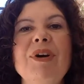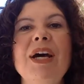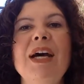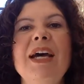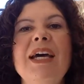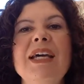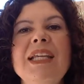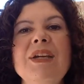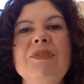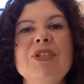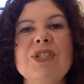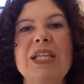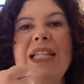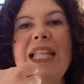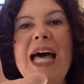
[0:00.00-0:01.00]
and give
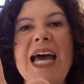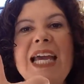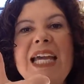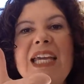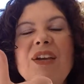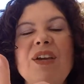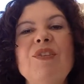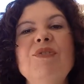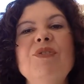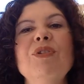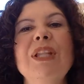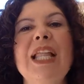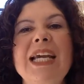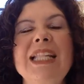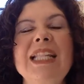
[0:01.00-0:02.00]
us a like if you
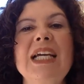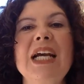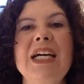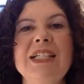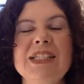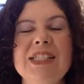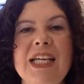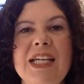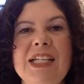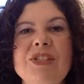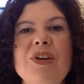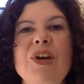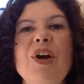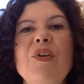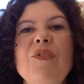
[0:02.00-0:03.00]
like the content
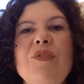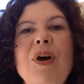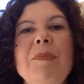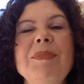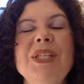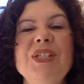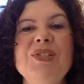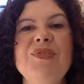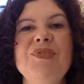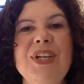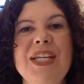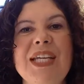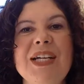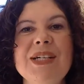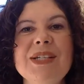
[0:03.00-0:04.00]
from these
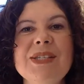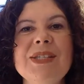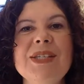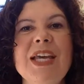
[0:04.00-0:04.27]
videos.